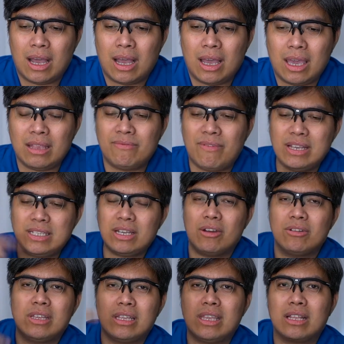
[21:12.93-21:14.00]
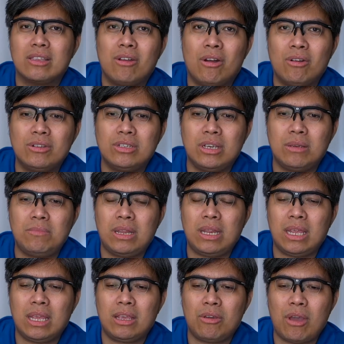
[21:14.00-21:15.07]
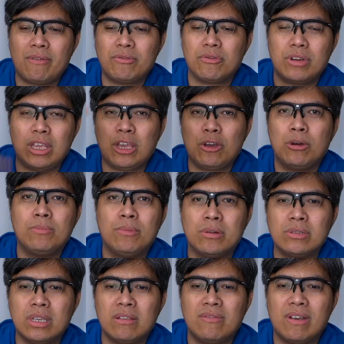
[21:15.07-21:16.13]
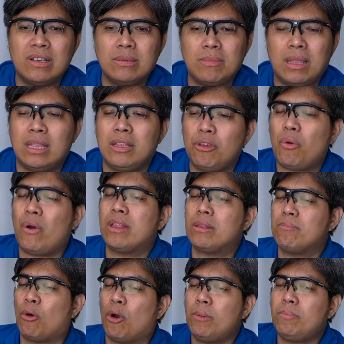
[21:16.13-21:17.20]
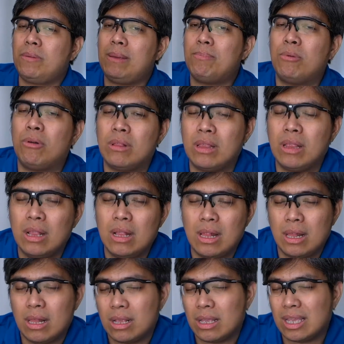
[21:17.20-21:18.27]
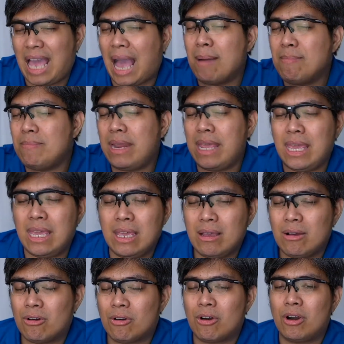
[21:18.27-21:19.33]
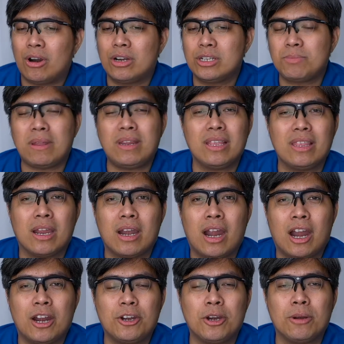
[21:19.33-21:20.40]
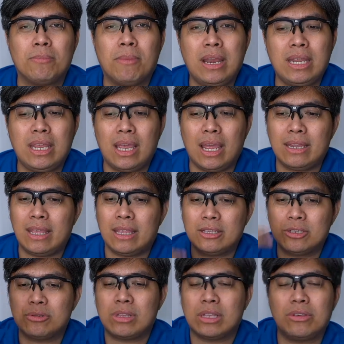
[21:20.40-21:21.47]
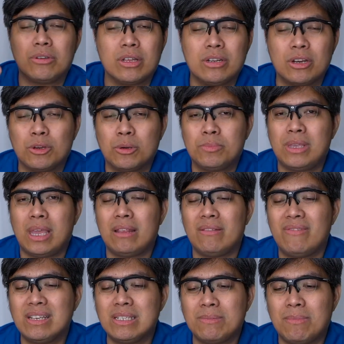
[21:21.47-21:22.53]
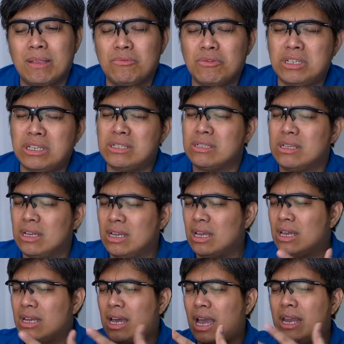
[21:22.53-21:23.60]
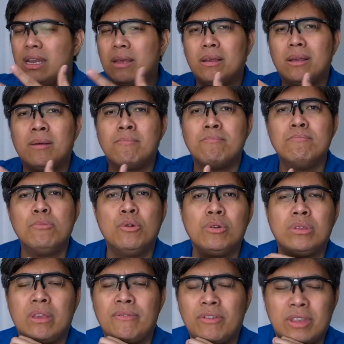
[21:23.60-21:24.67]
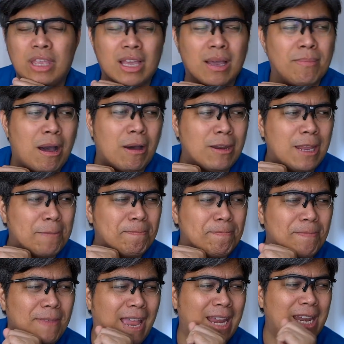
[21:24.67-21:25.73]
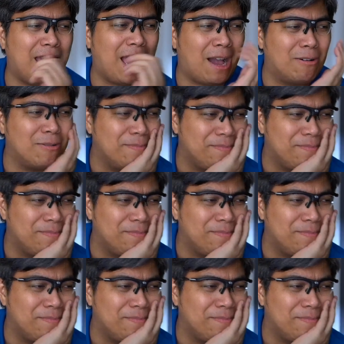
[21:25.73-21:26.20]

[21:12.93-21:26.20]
investing on the technology, meaning you have to recoup those investments, then you want more people gambling or spending their hard-earned money, and then so that you can recoup the investment, which is kind of moot if you think about it. Anyhow,